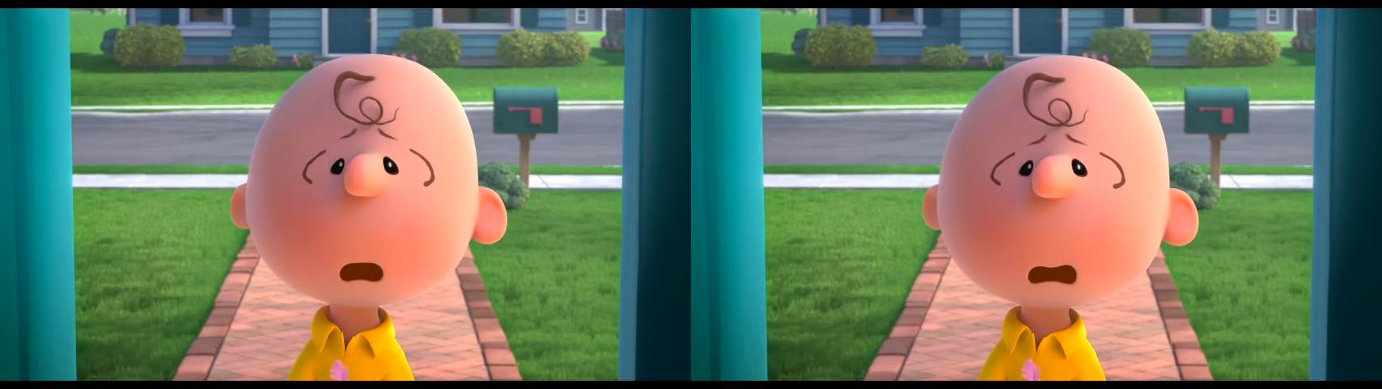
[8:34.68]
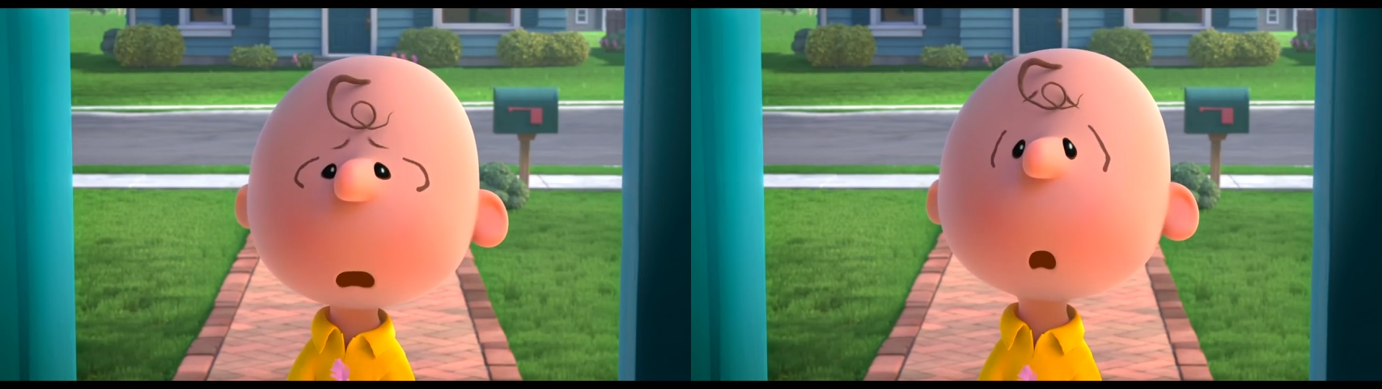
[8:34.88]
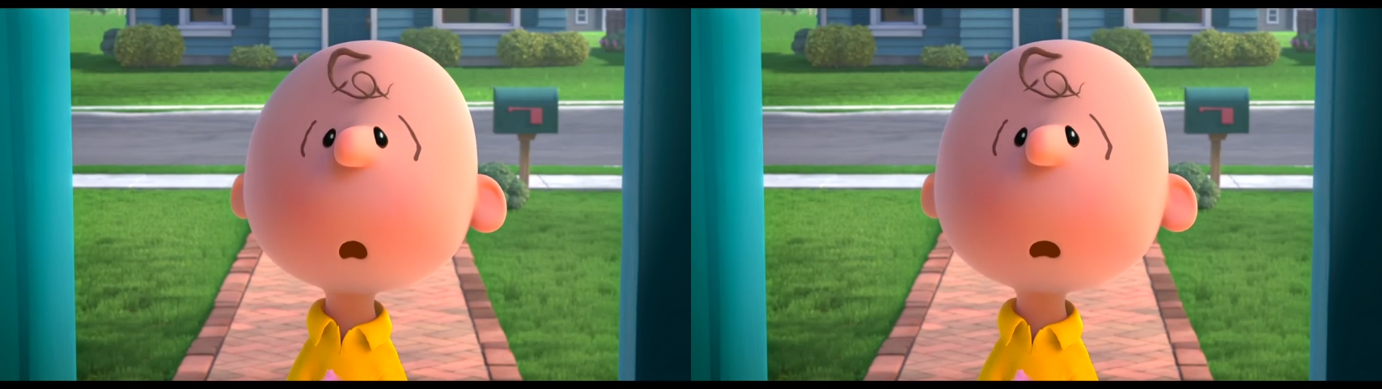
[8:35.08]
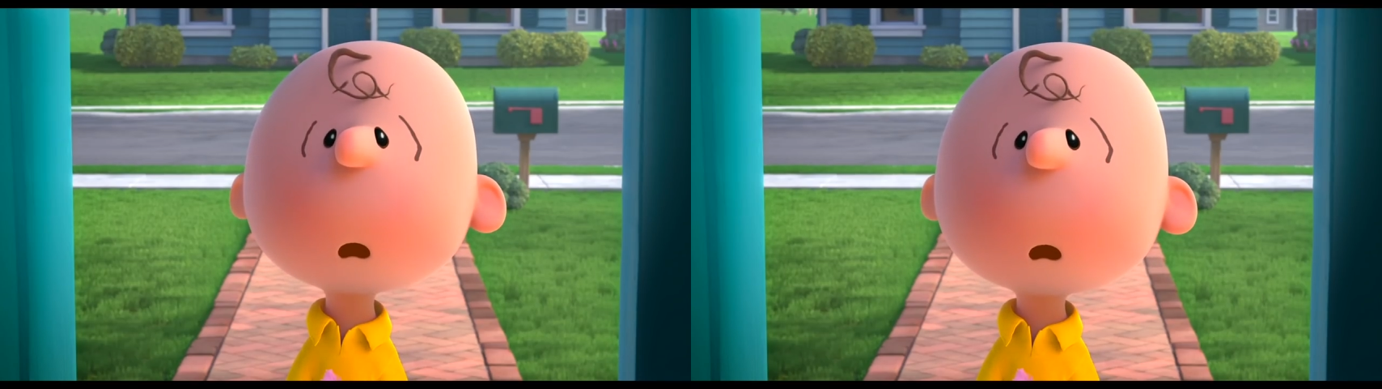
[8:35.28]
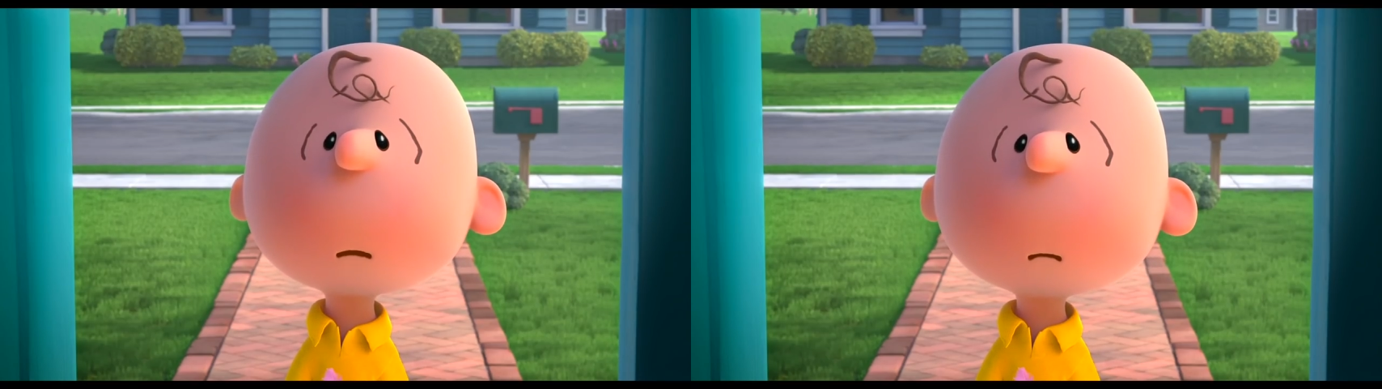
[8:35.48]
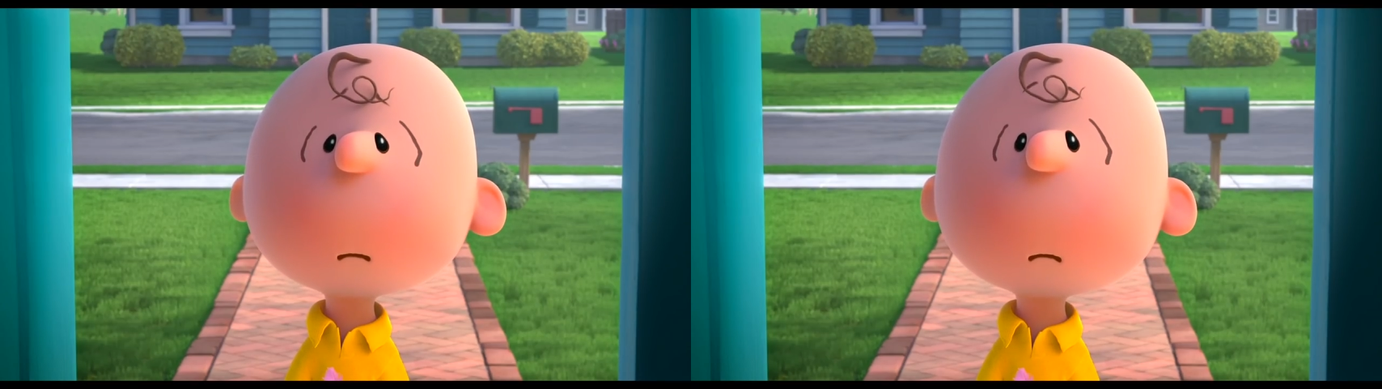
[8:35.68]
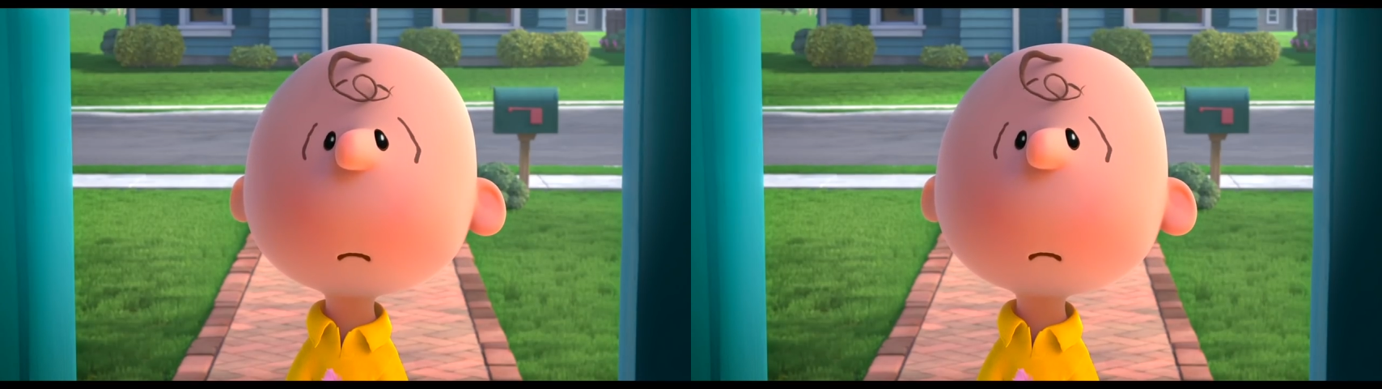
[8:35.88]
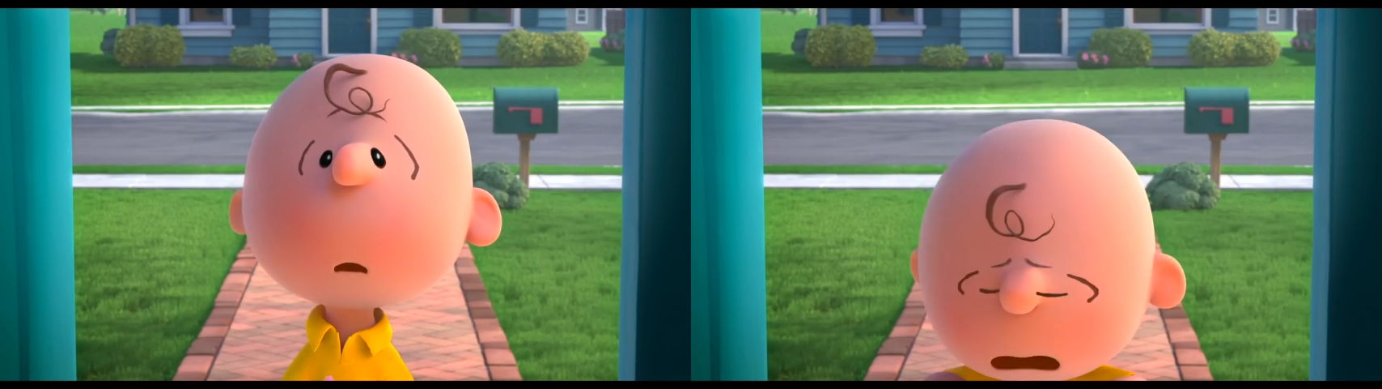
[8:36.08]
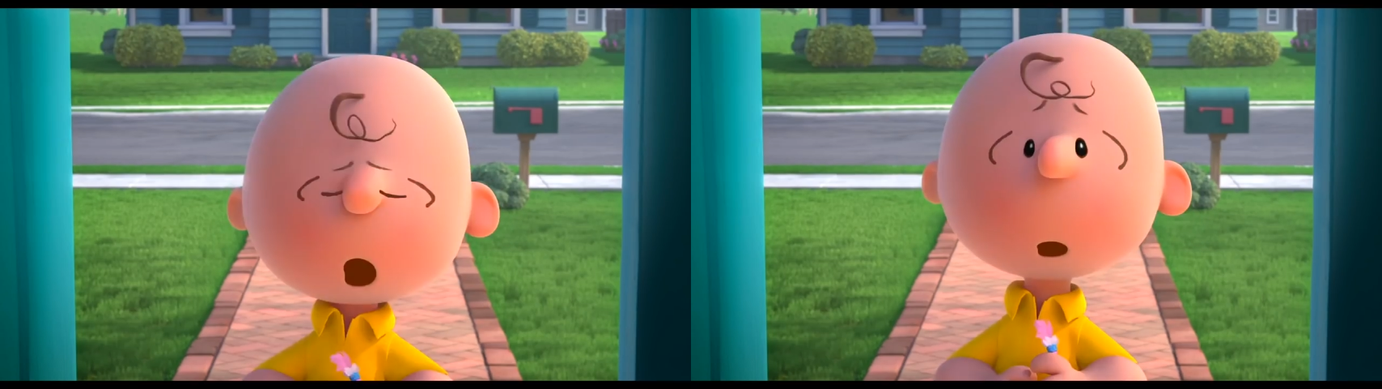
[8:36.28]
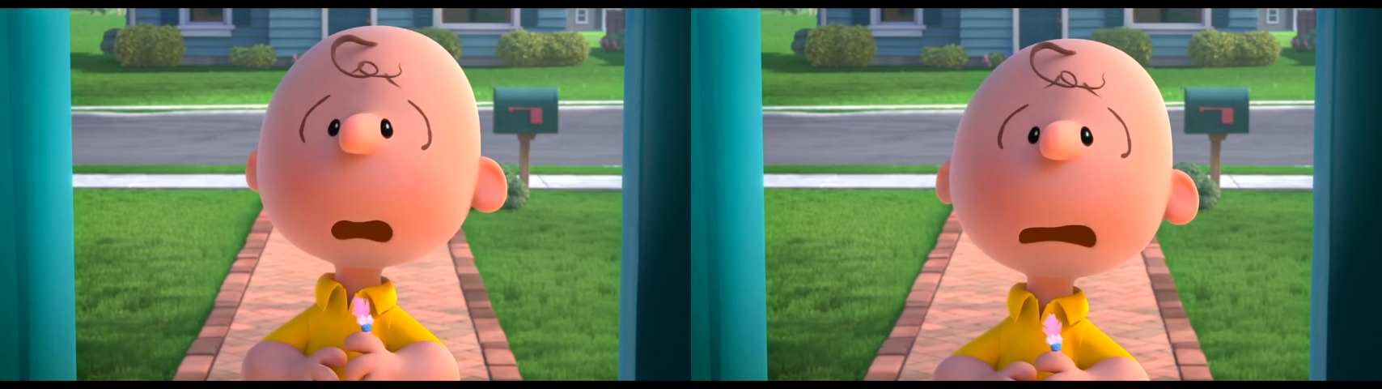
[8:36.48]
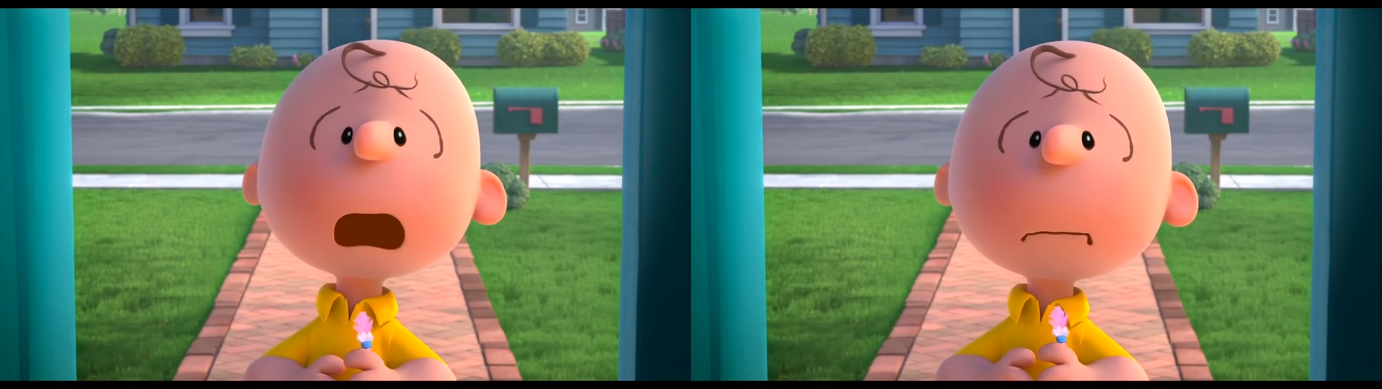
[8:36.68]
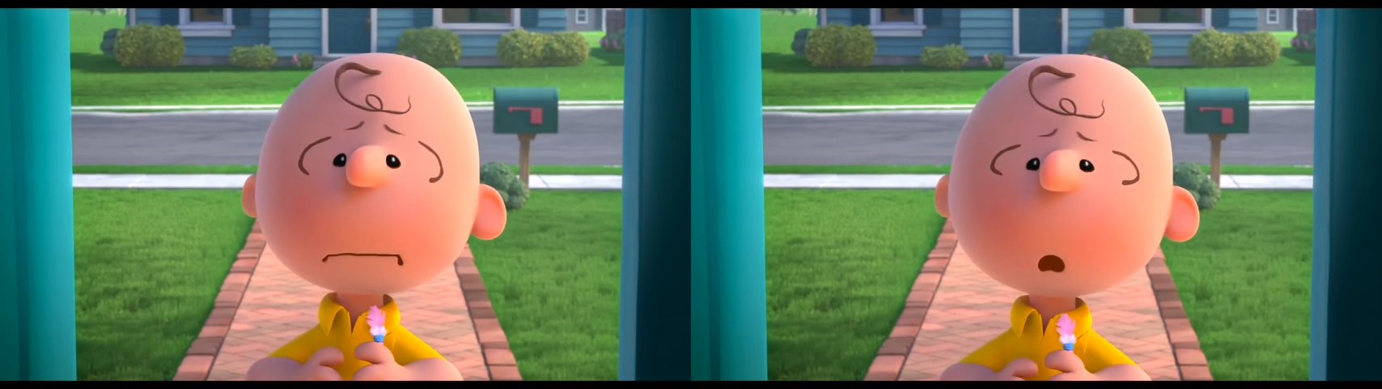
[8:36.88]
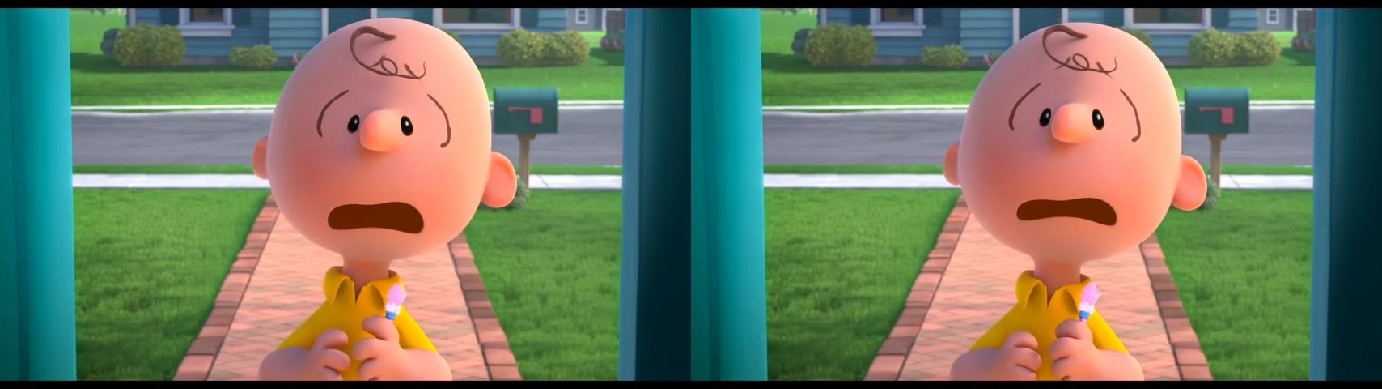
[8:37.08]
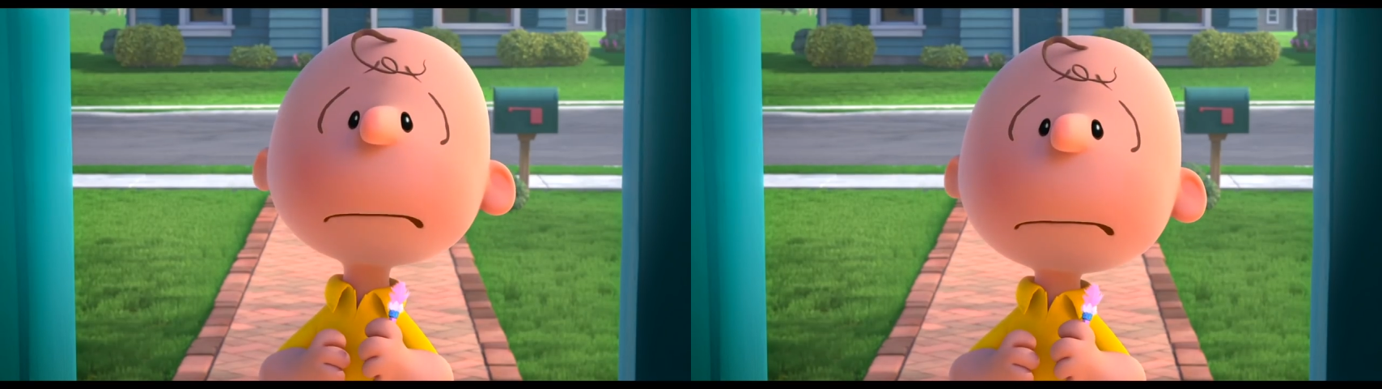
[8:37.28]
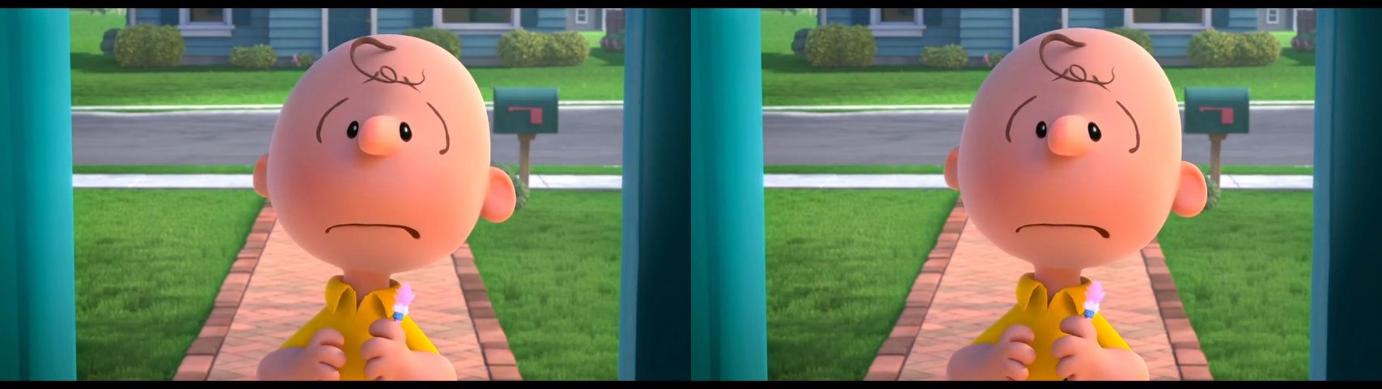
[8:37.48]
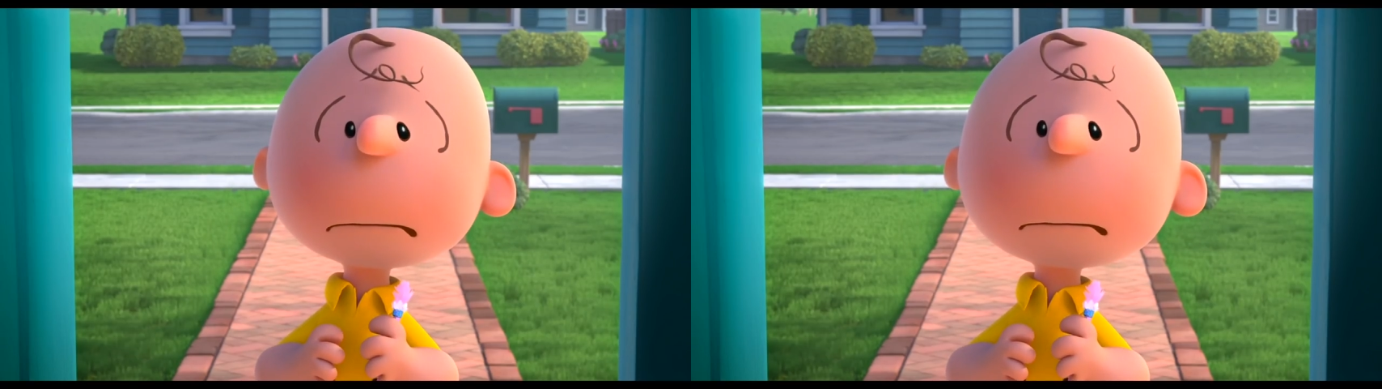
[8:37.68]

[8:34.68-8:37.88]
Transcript: [unreadable: no face in view]